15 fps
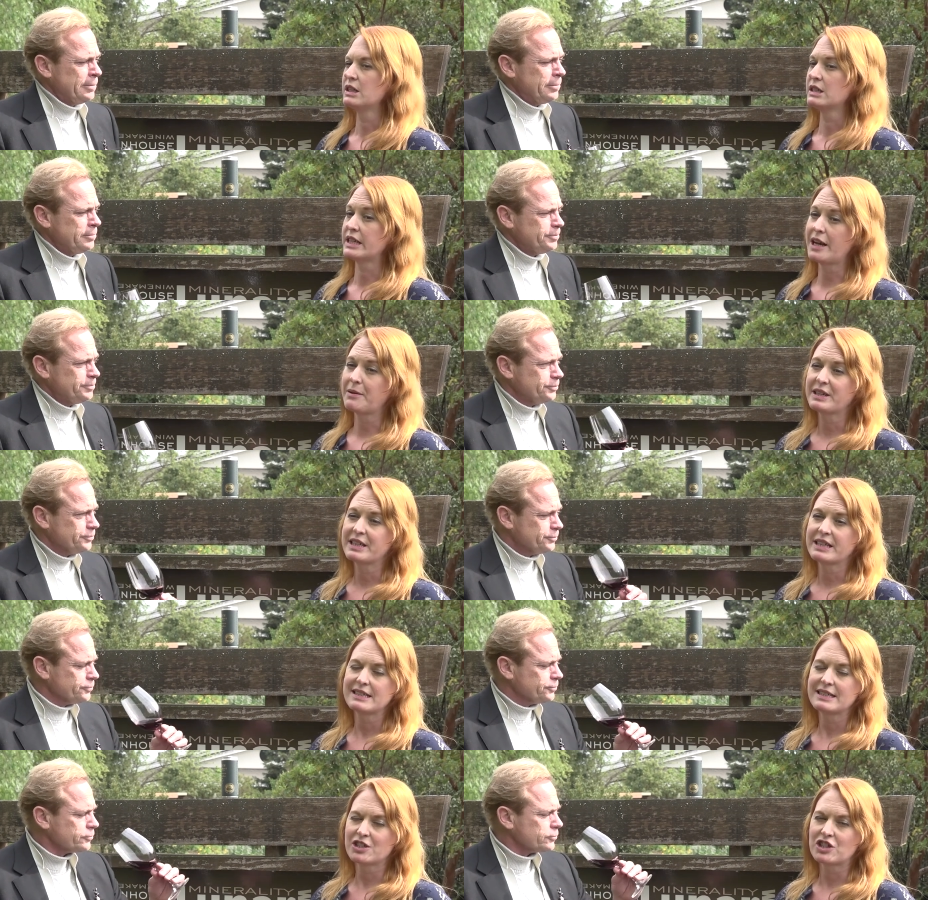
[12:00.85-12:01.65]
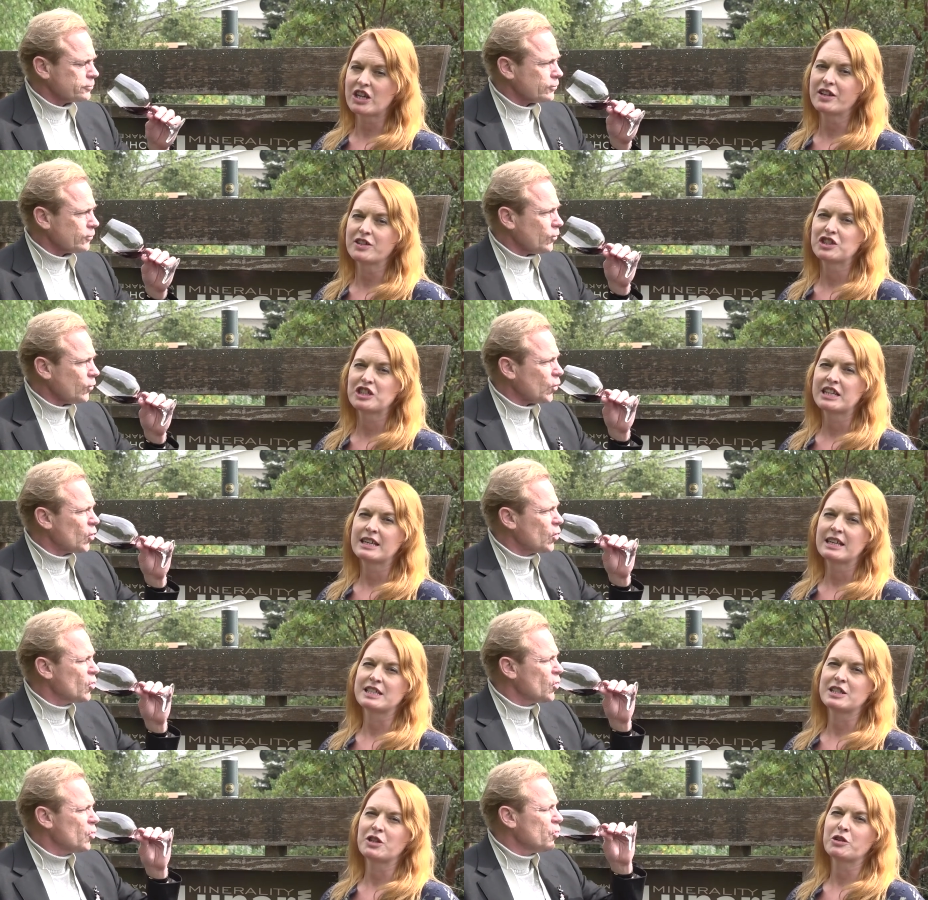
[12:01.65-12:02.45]
Speaker 1: Yeah, I mean, it is
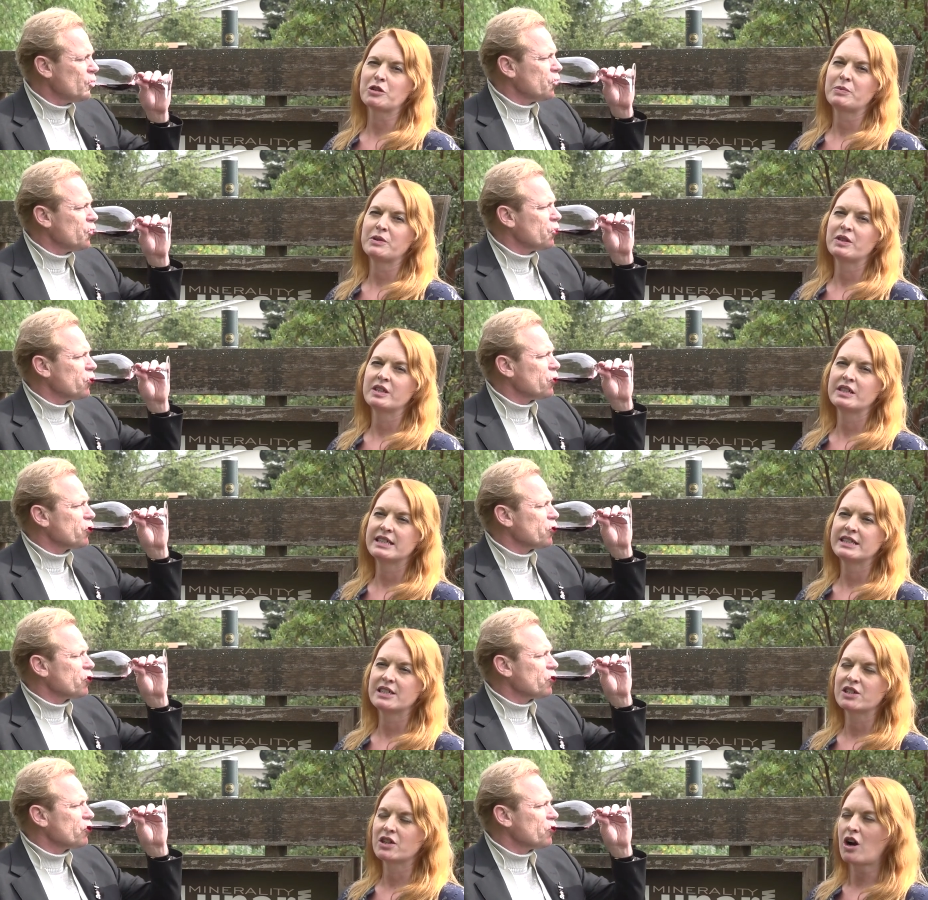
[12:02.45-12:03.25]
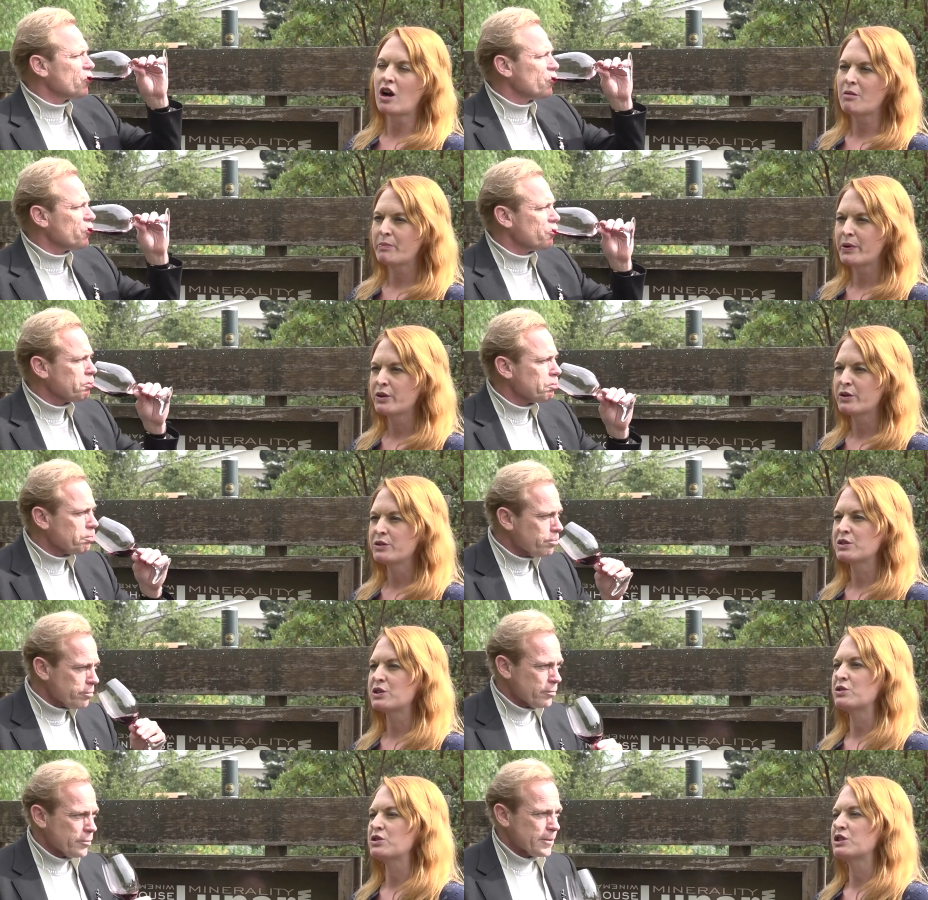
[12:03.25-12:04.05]
challenging because your ability to
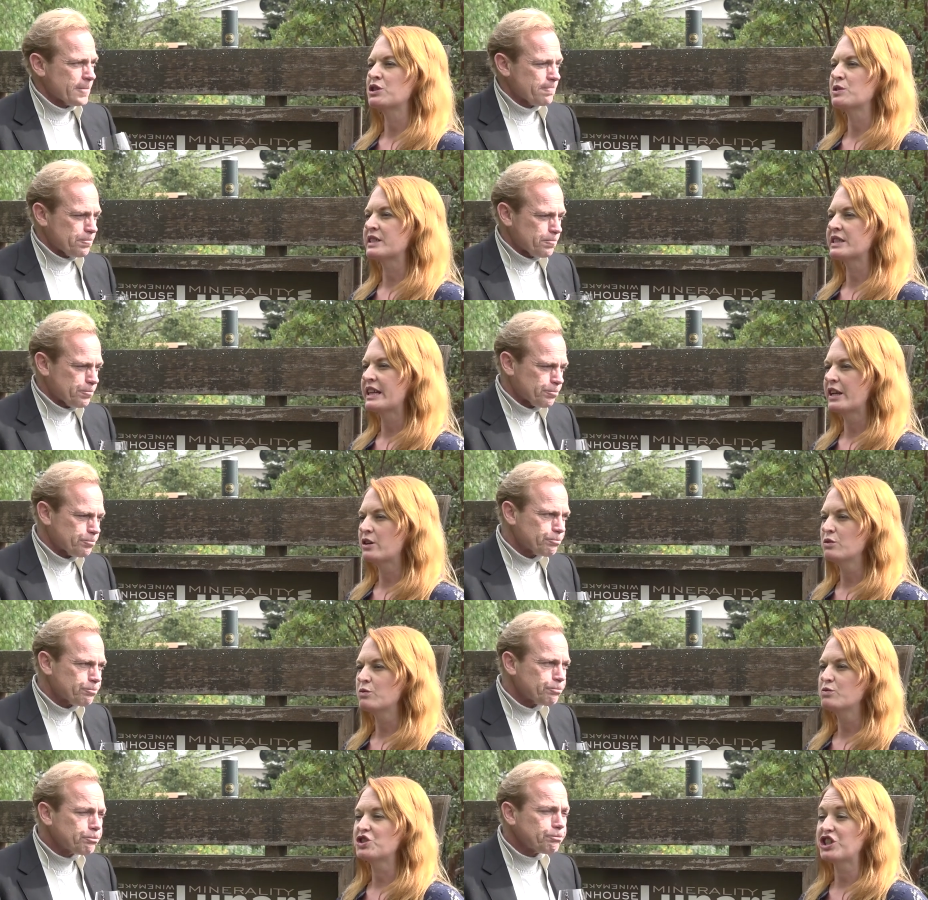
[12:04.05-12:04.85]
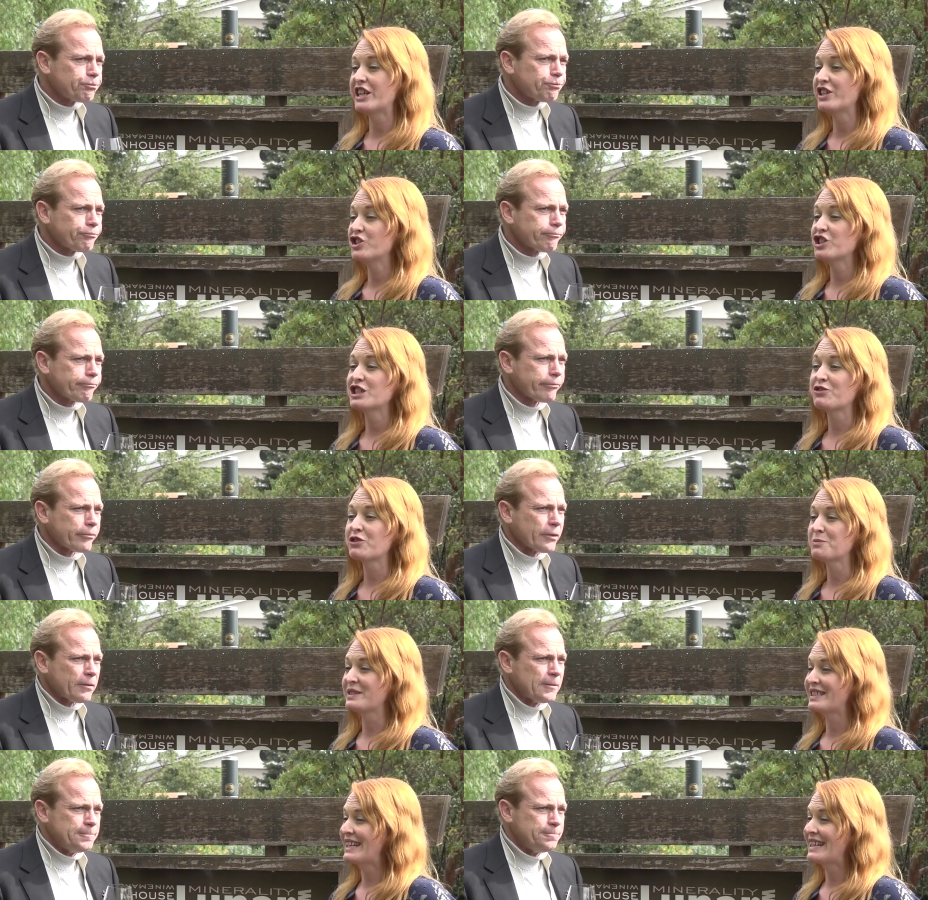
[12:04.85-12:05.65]
compost or to recycle changes
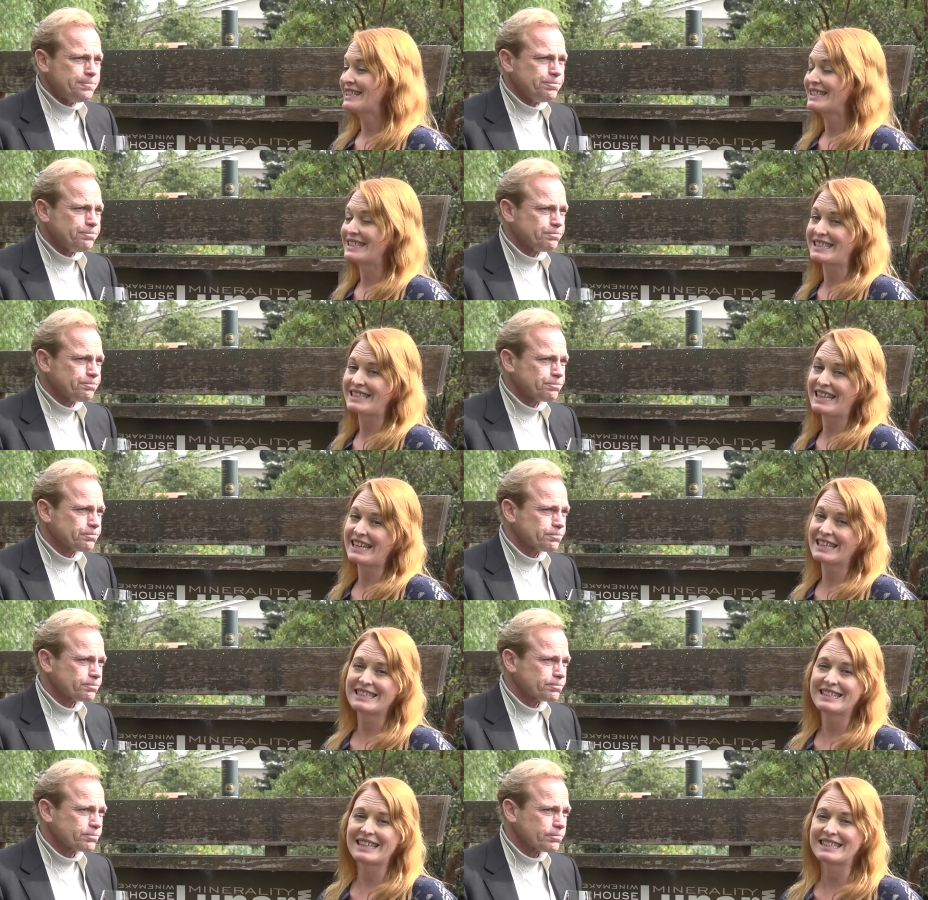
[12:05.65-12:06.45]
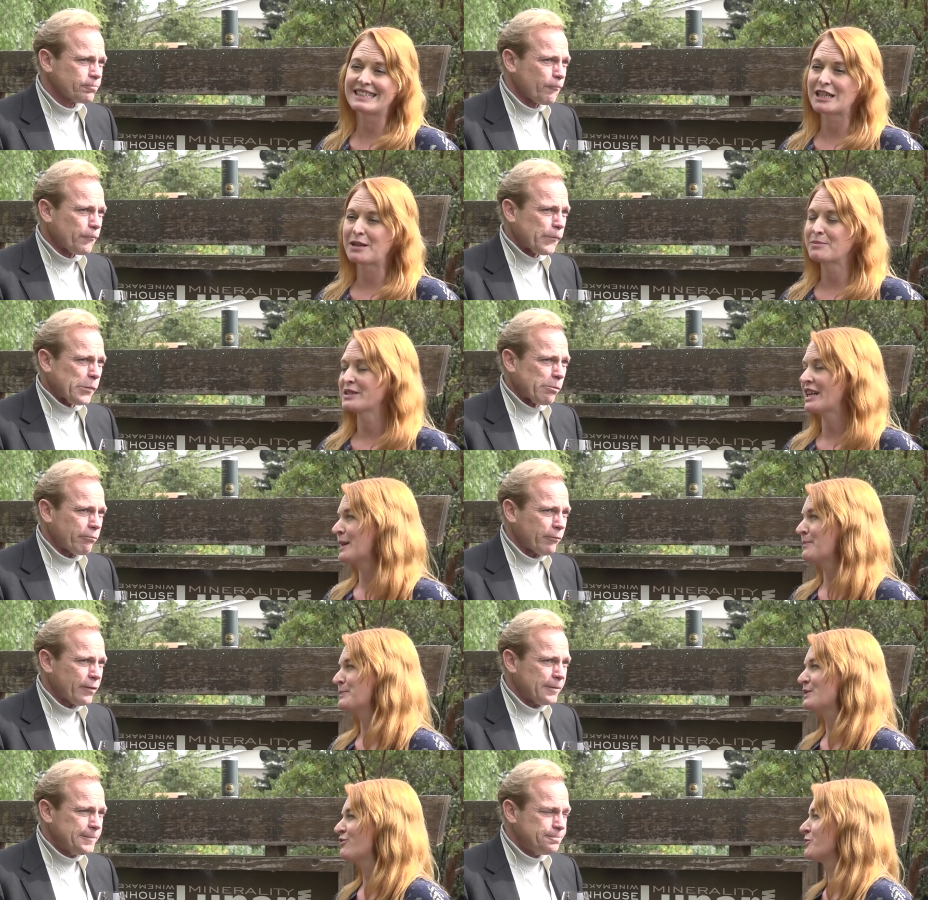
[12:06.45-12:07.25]
from state to state and
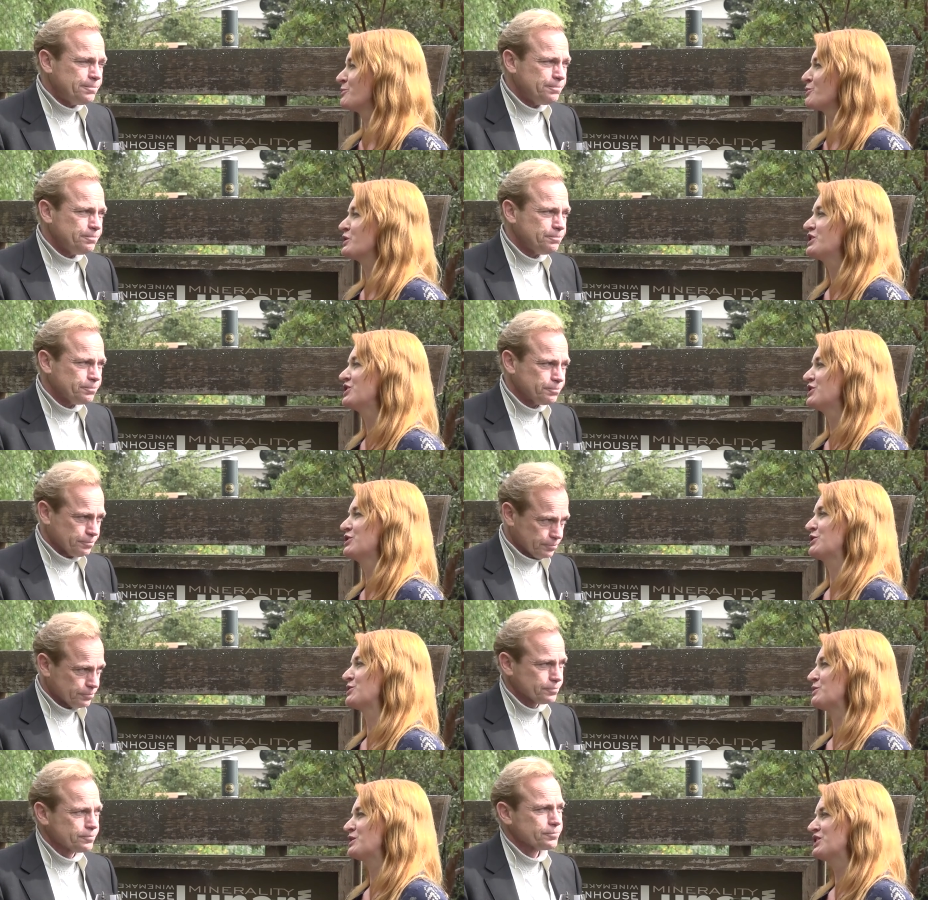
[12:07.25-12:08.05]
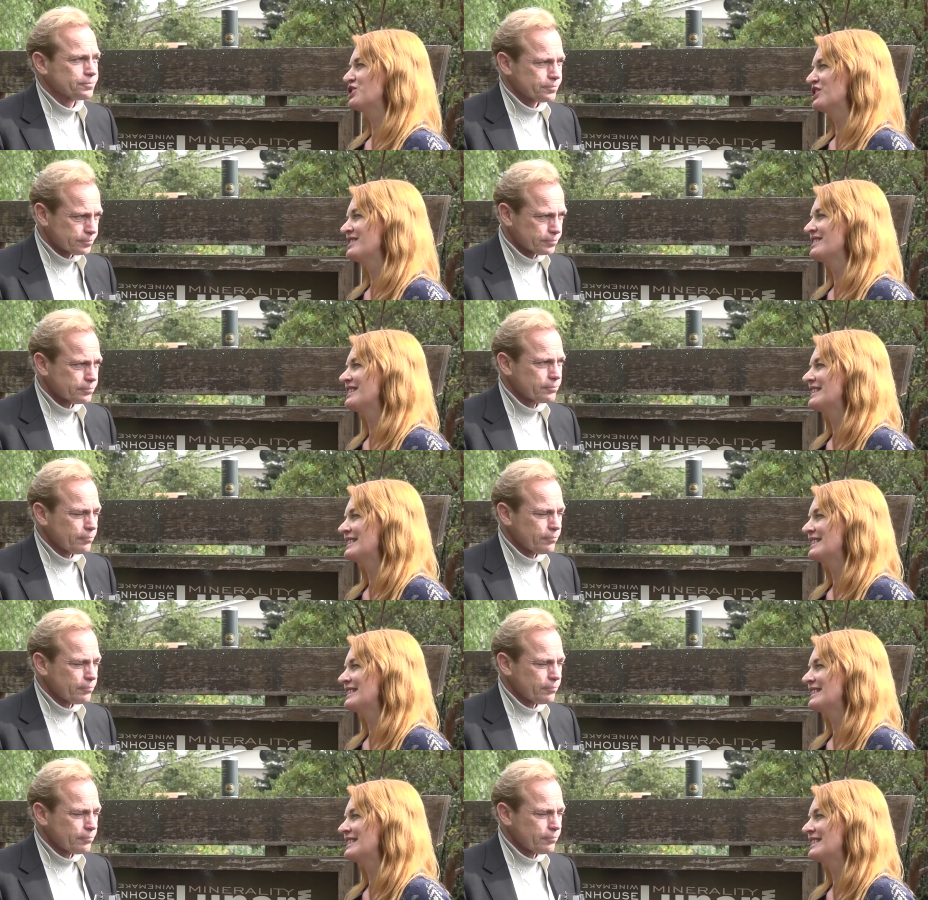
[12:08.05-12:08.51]
sometimes from region to region.